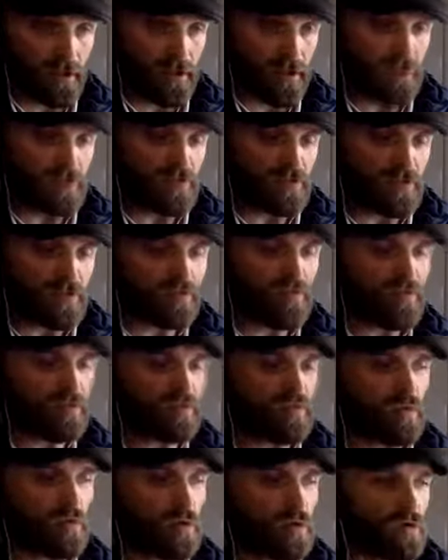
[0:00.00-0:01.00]
If
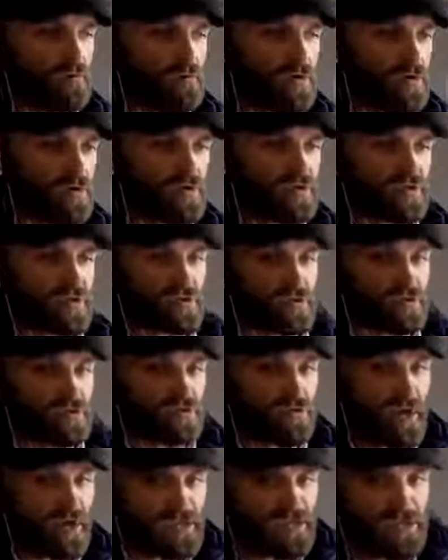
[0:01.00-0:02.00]
somebody's worldview is
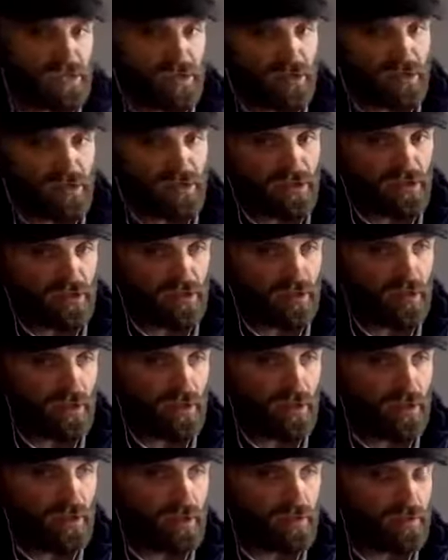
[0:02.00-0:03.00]
distressing to you
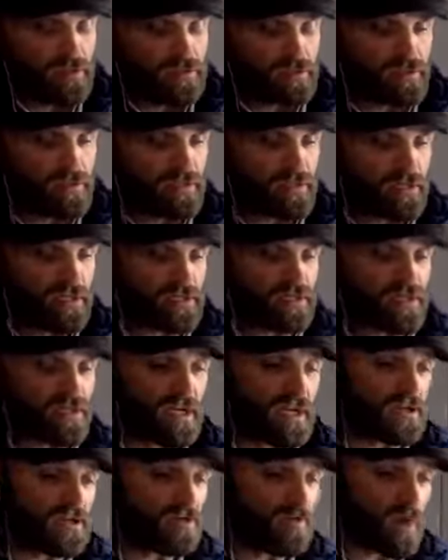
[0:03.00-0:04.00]
to the
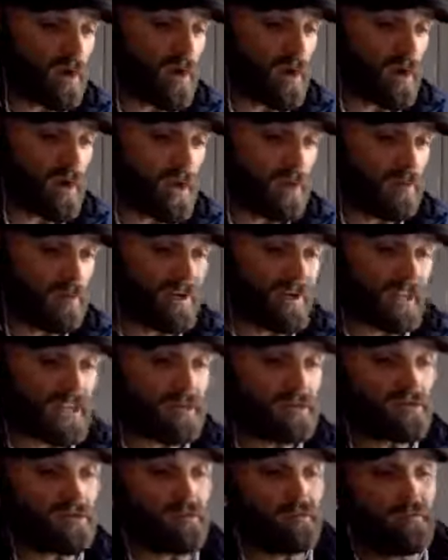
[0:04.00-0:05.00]
extent where it will
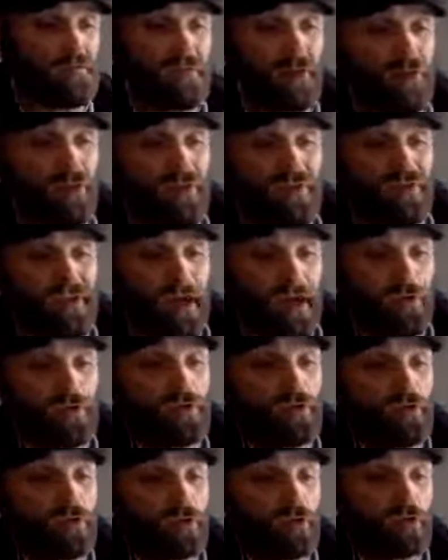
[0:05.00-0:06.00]
interfere with how
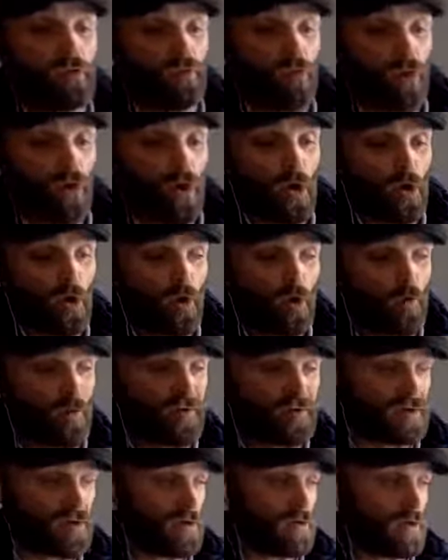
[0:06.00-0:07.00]
you can work or
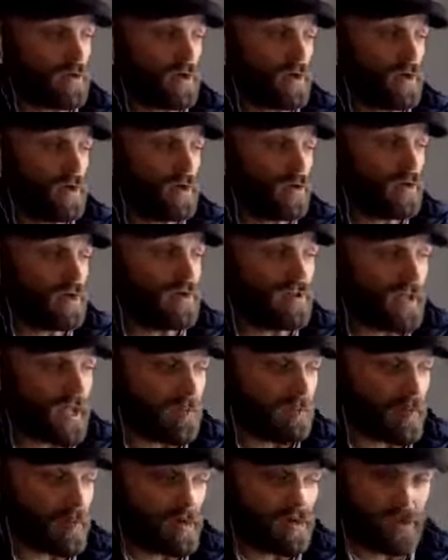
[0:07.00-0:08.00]
whether you can look at
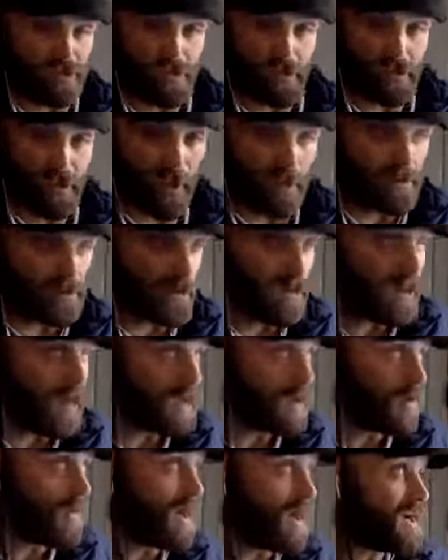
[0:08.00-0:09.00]
that person or not,
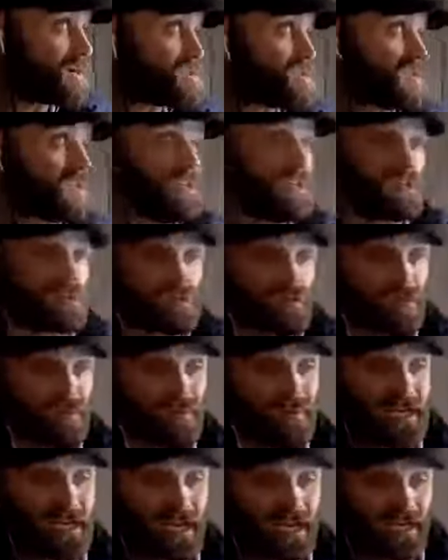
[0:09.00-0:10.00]
you're actually
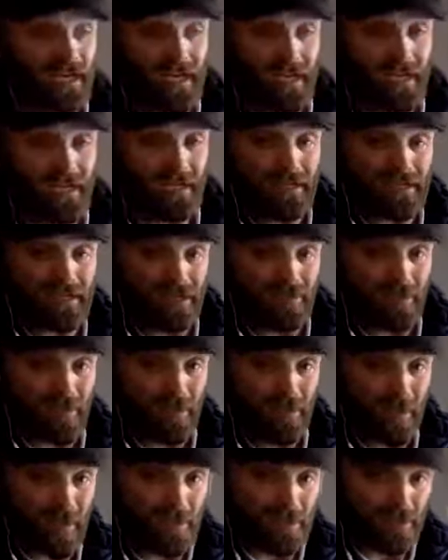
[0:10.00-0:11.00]
discriminating against them on
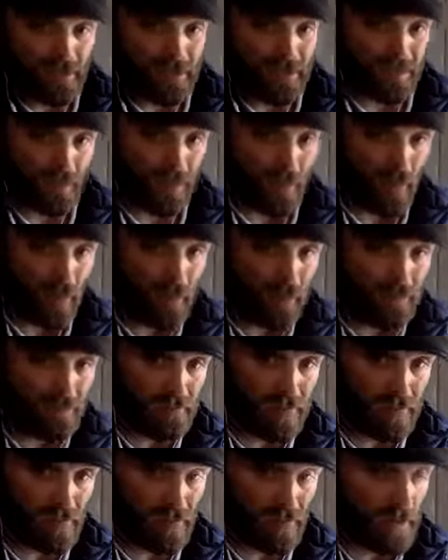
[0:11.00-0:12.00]
the basis of their
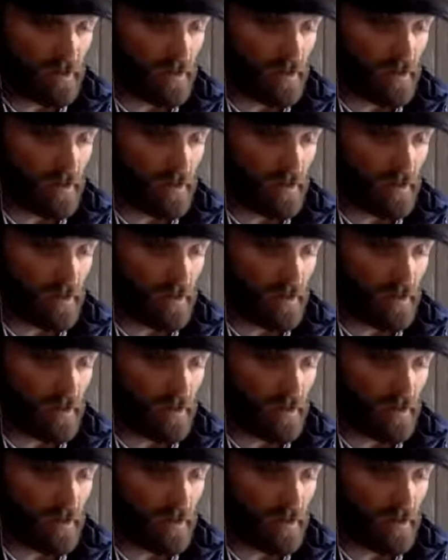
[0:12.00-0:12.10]
worldview.